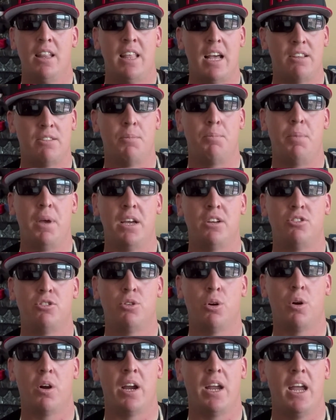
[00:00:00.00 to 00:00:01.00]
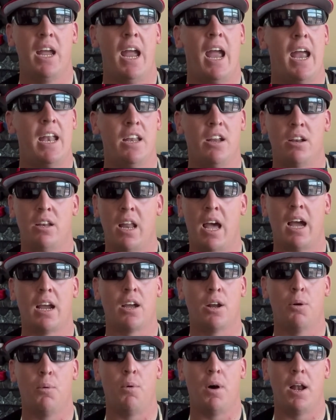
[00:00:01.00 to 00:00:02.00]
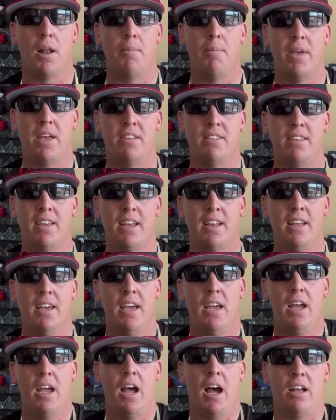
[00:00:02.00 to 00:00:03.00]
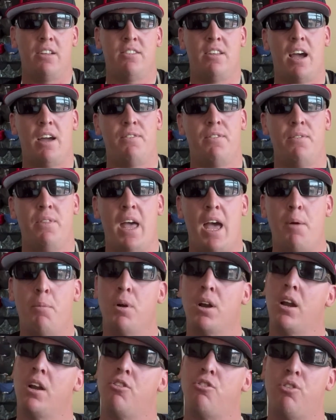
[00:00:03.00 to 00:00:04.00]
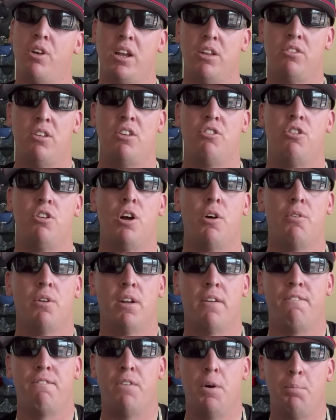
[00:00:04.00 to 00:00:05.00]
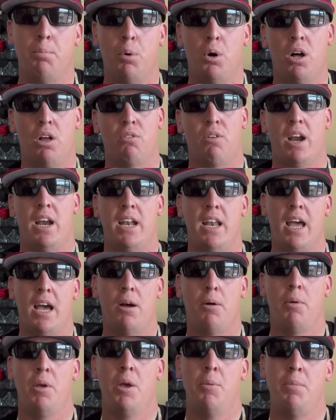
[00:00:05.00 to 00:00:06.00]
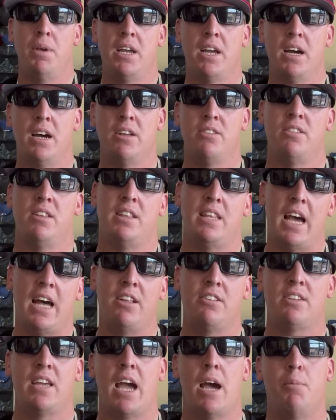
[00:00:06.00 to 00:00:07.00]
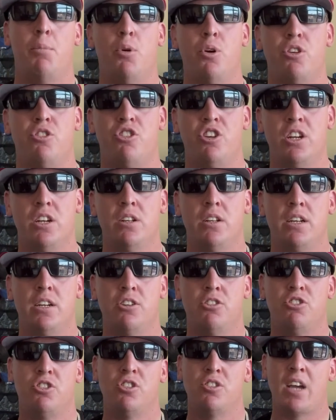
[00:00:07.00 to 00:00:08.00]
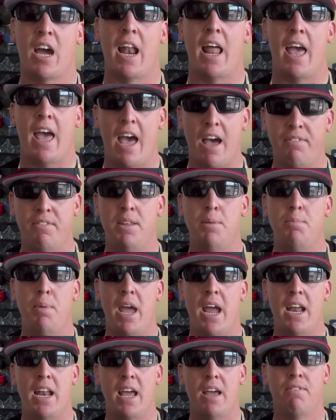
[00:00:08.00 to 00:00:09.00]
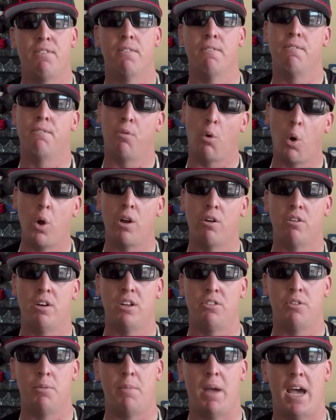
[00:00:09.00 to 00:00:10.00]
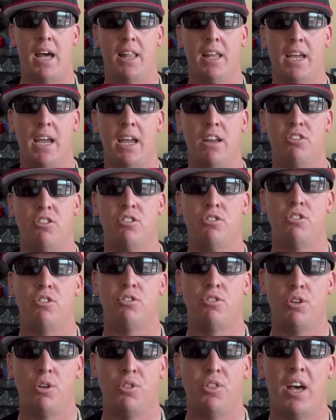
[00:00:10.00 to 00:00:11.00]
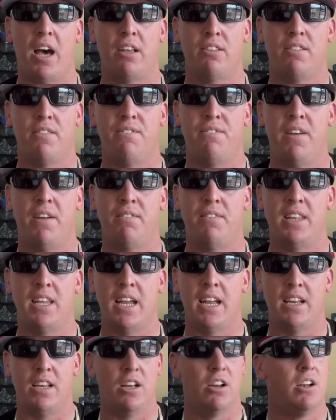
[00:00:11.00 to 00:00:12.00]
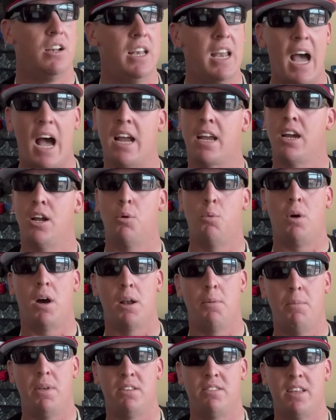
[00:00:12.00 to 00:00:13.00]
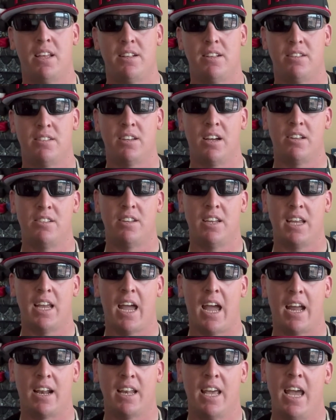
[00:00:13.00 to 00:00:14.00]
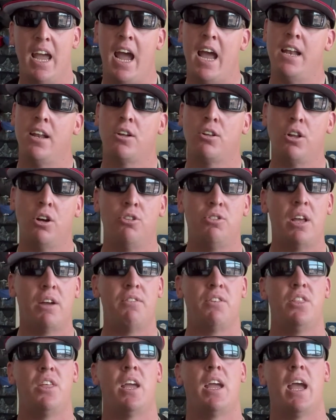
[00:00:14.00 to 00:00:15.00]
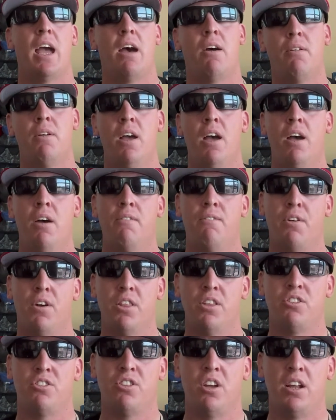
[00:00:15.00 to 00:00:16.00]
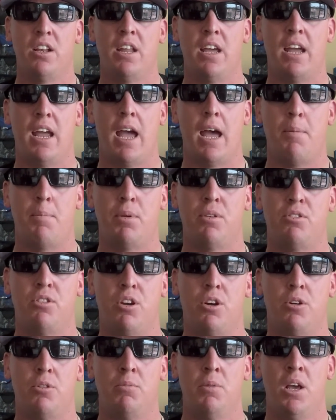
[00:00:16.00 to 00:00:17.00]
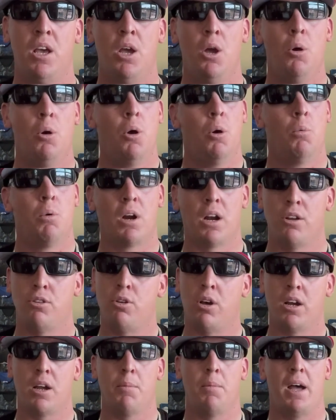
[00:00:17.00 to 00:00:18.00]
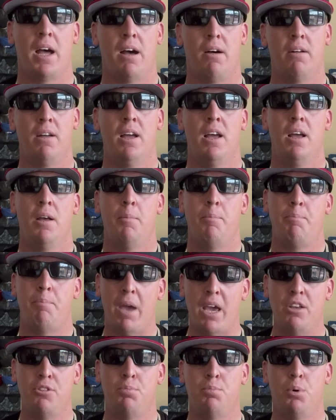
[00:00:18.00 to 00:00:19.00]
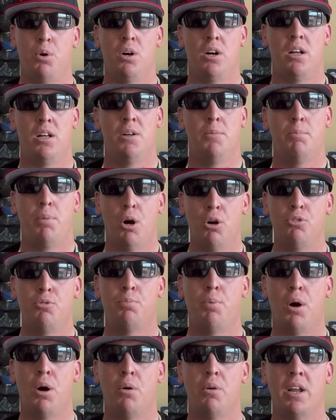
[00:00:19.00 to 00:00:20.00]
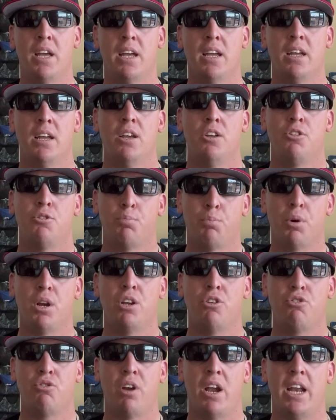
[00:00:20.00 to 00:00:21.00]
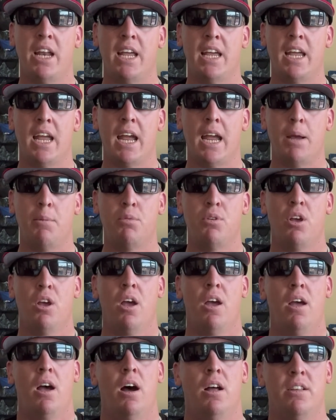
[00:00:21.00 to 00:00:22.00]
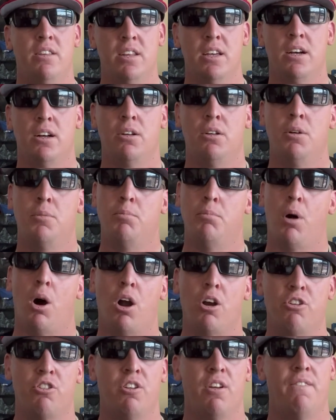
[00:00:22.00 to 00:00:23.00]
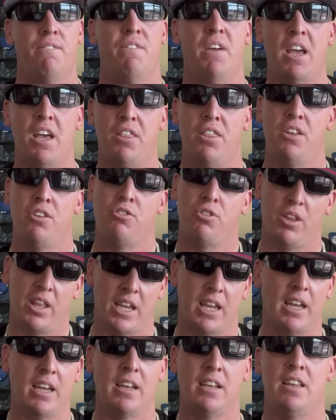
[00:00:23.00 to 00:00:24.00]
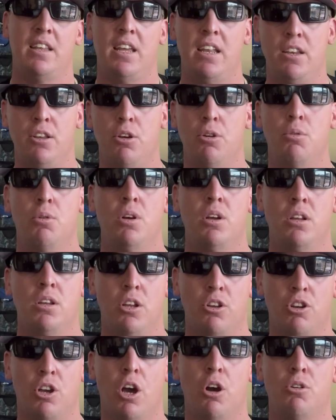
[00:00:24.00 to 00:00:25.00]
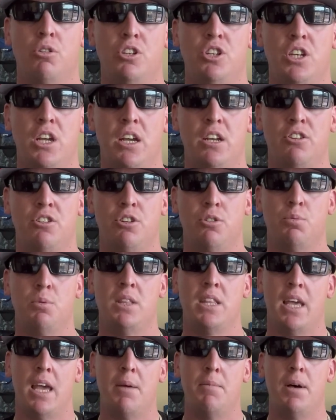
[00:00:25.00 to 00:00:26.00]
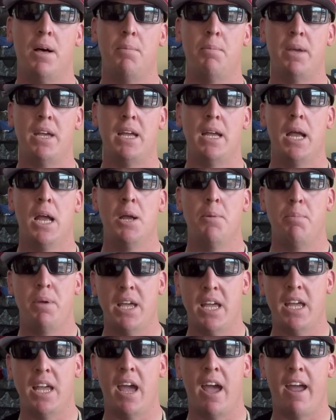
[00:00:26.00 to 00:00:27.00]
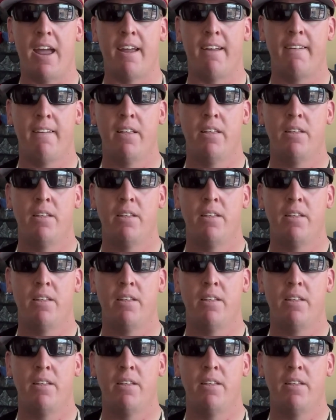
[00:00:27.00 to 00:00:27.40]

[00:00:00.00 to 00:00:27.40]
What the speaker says: That's a big story, and you're not going to want to miss it. Aside from that, we're going to transition over to football right now, because the Dallas Cowboy cheerleaders just got a hefty payday from voyeurism allegations in 2015. You're not going to want to miss that disgusting act. And to close everything out for the Sunday episode, we're going to talk about baseball postponing spring training games until March 5th so they can continue negotiations with the MLBPA.